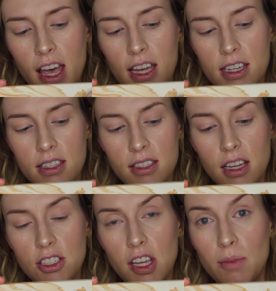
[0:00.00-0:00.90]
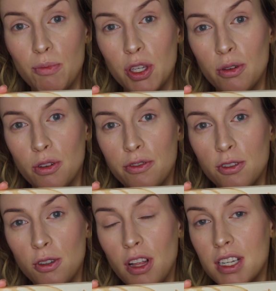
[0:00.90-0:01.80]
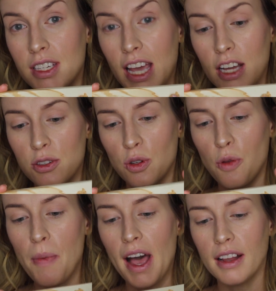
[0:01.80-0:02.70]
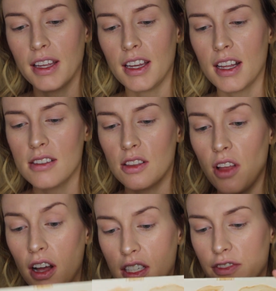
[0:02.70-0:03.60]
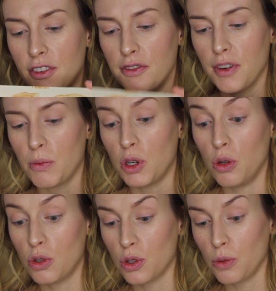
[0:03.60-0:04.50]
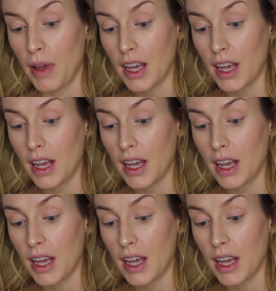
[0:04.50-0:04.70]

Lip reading: It is such a beautiful natural palette. It's a lot different from neutral